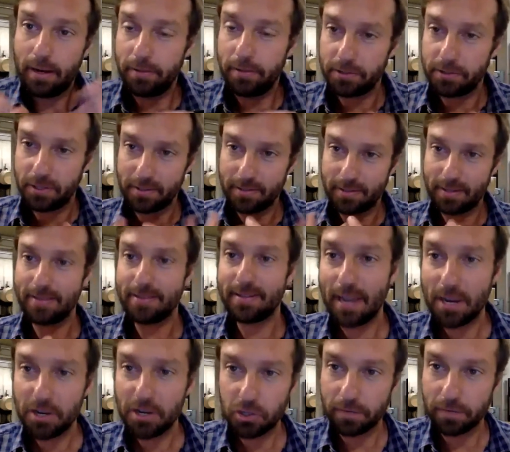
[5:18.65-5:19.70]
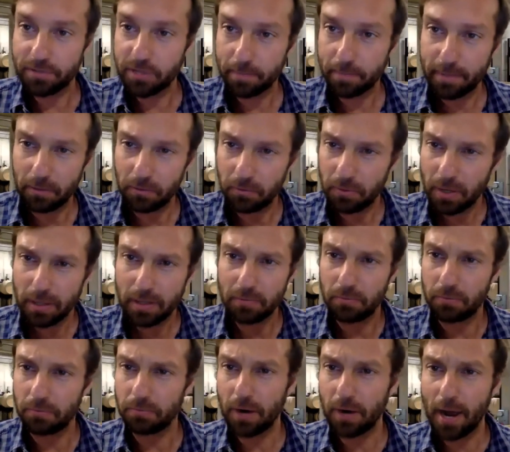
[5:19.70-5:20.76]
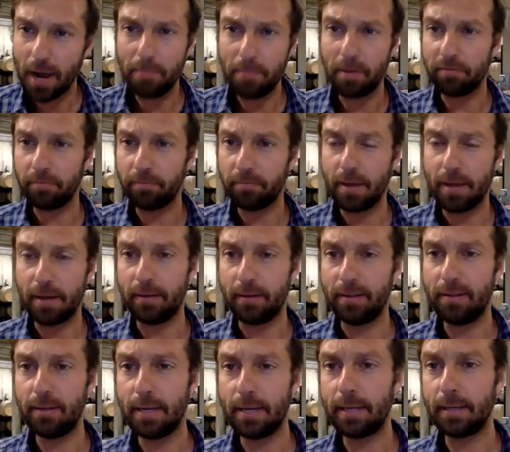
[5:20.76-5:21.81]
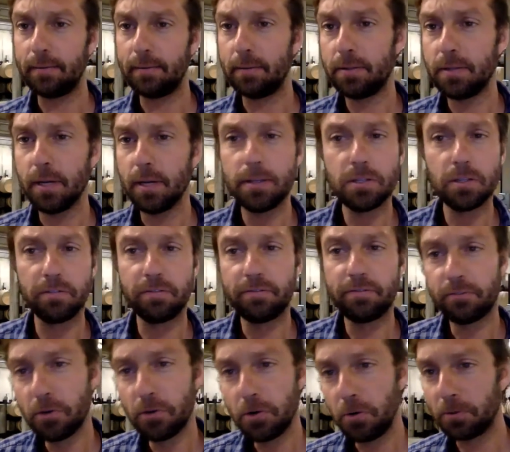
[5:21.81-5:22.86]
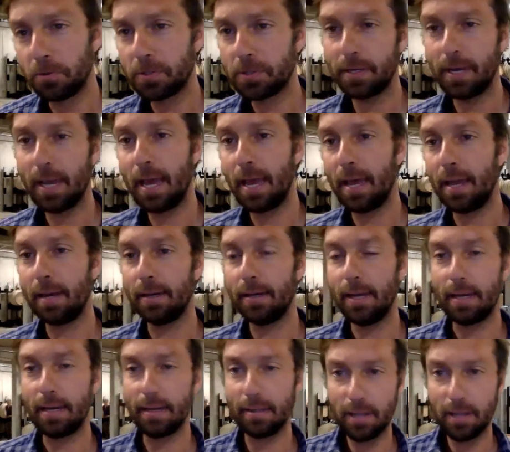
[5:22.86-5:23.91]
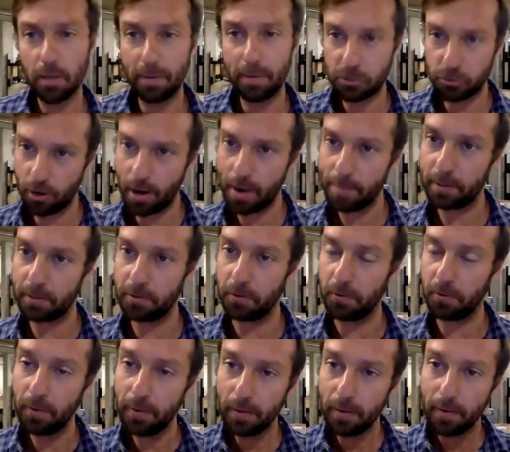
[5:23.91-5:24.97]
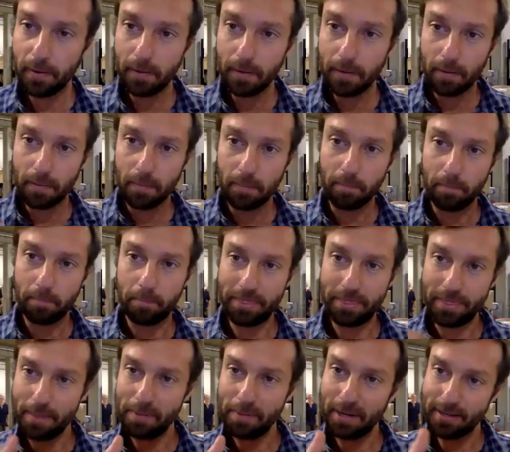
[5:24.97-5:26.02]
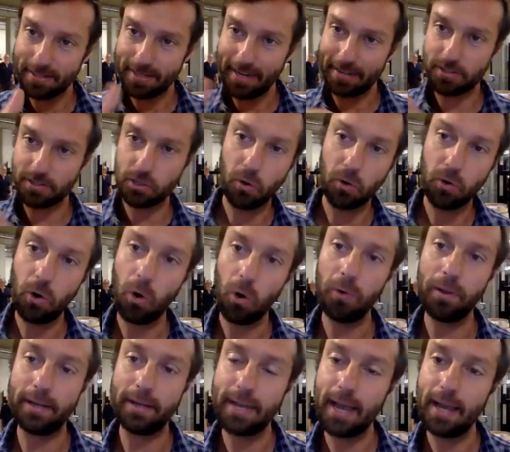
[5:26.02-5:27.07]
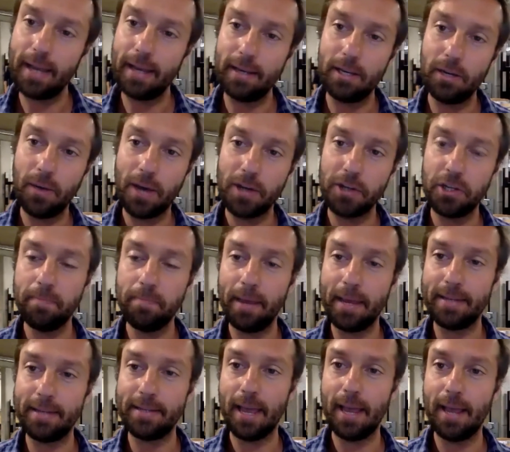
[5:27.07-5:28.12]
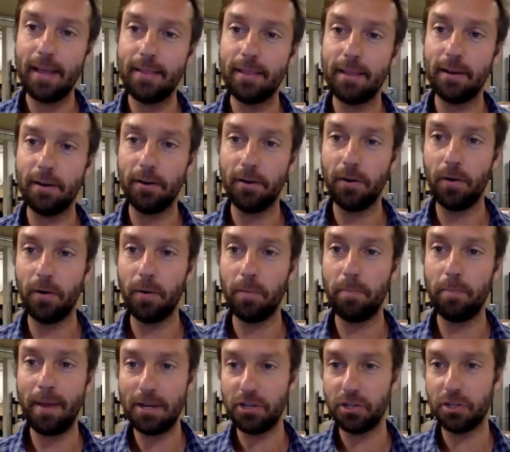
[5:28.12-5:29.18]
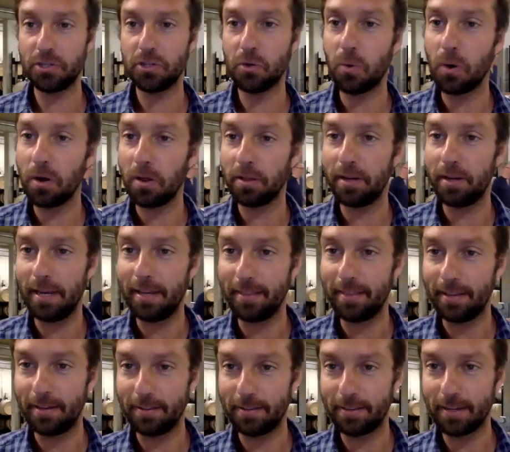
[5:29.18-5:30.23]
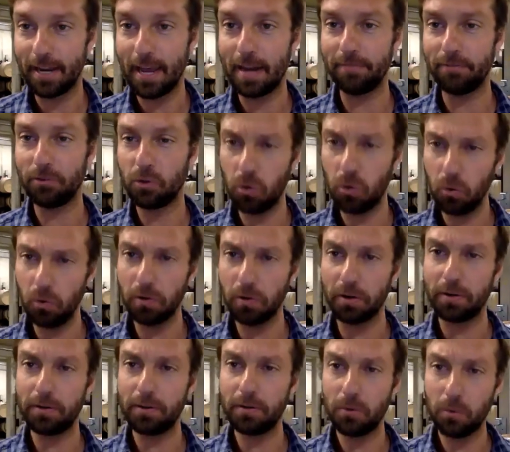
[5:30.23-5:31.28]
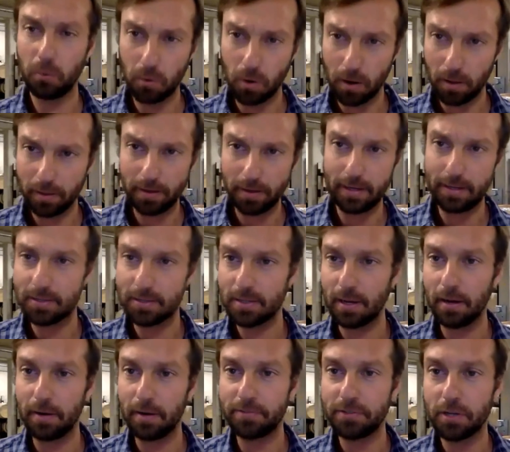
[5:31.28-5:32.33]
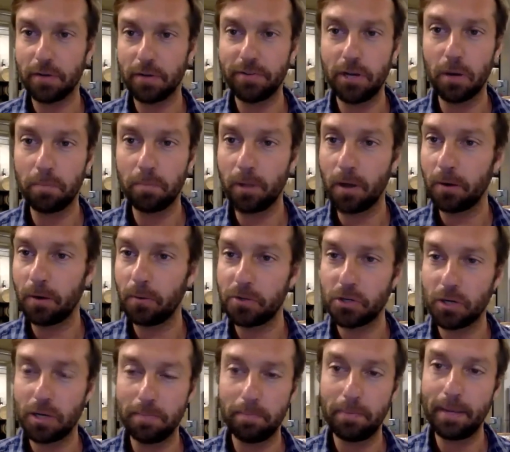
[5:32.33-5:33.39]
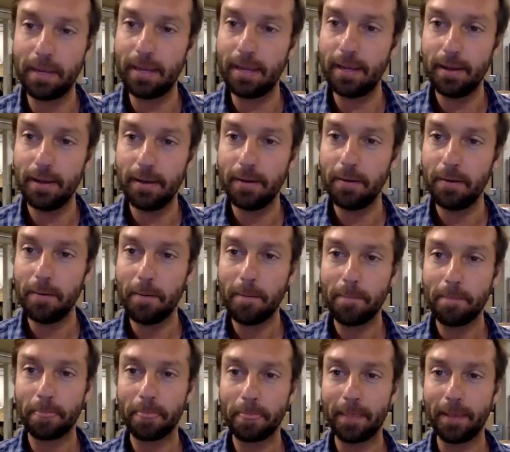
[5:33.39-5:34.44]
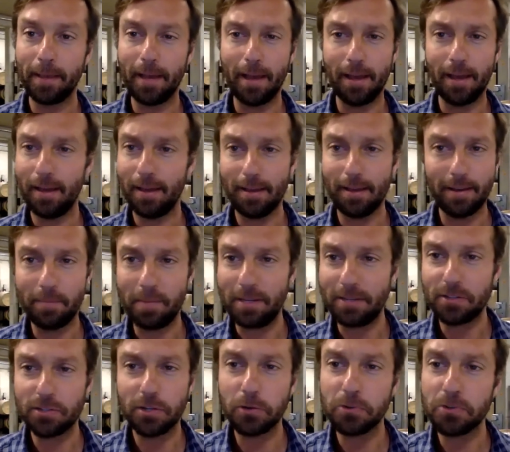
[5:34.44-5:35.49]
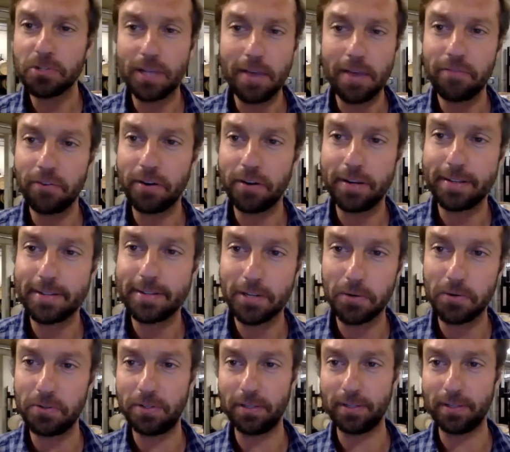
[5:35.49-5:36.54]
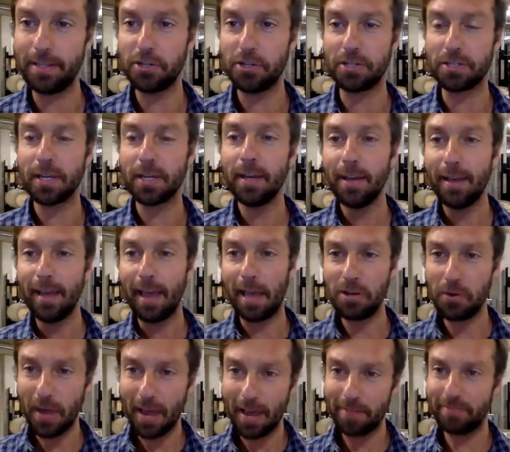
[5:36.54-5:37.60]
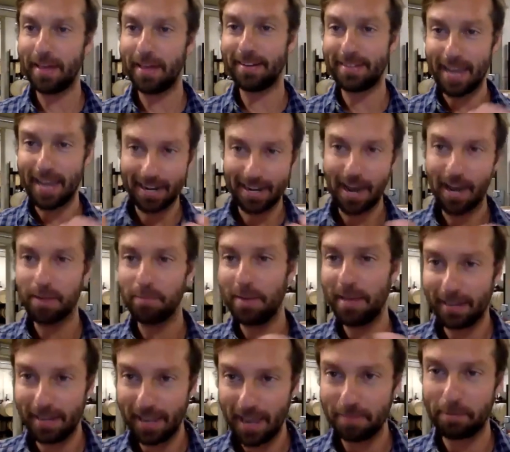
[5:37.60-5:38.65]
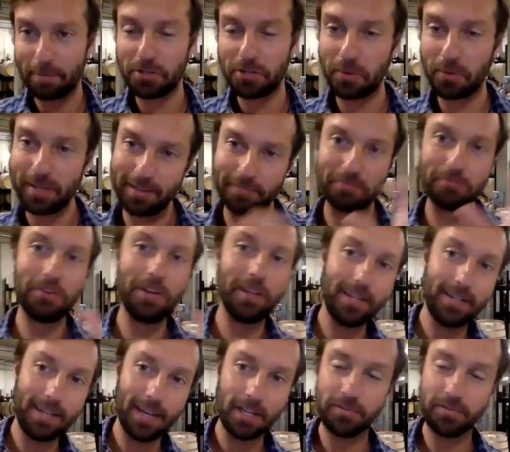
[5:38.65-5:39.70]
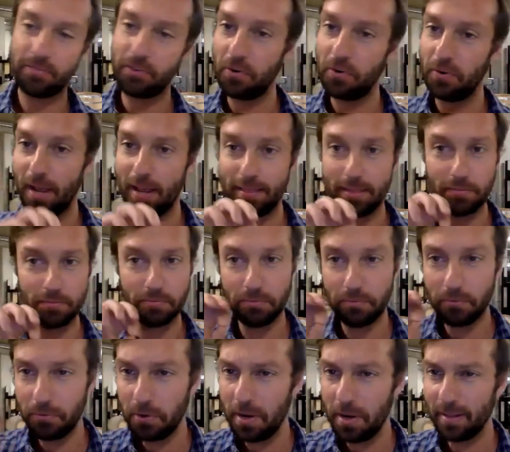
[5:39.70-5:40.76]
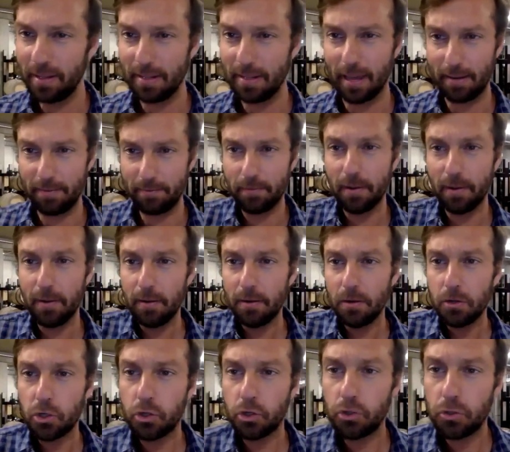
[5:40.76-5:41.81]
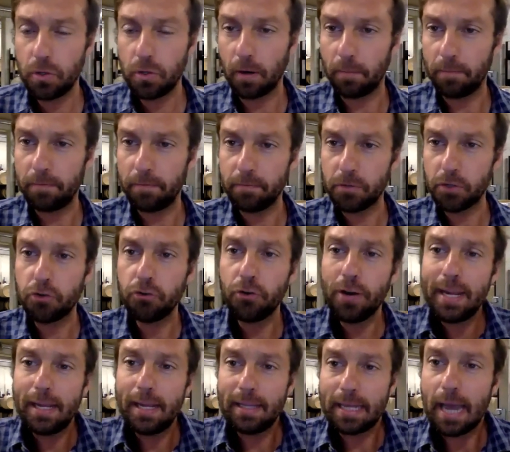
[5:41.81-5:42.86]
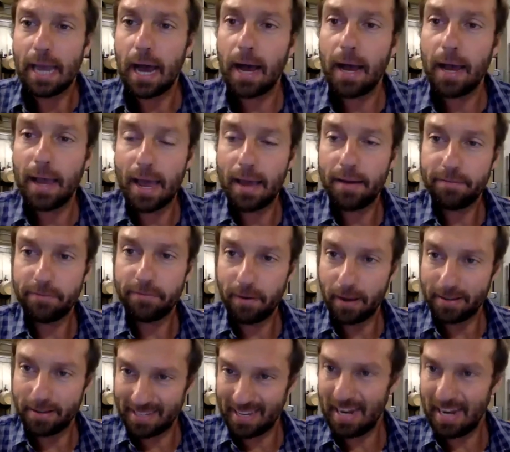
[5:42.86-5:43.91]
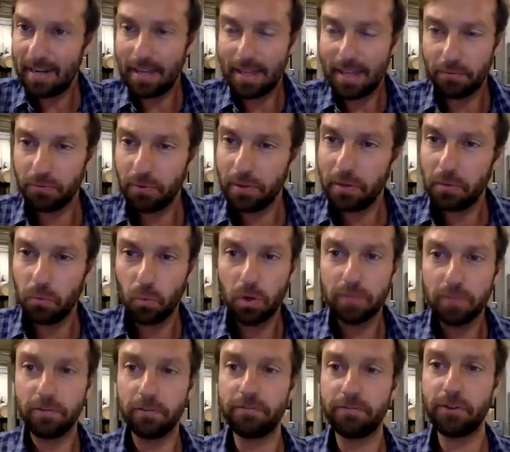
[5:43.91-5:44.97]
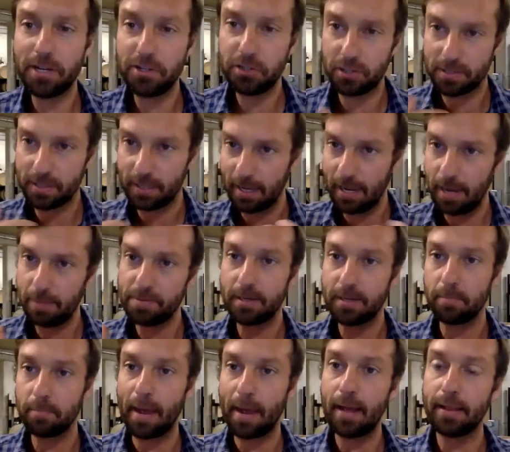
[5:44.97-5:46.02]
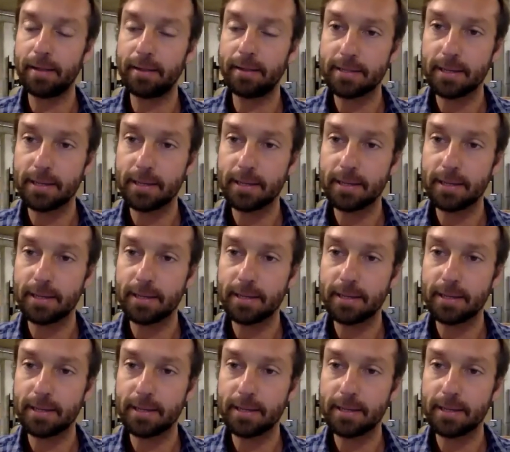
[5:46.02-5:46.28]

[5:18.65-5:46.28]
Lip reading: There's this sensation of something really ripe and tons of fruit and a little bit tropical. But then because it gets so cold at night, you actually maintain the herbaceous quality and the kind of cooler qualities of Sauvignon Blanc, which can be, I mean, so savory and so delicious. And you have that dichotomy again between the really dense fruit and the really like, you know, streakingly high acidity, that really wonderful freshness that keeps it in balance.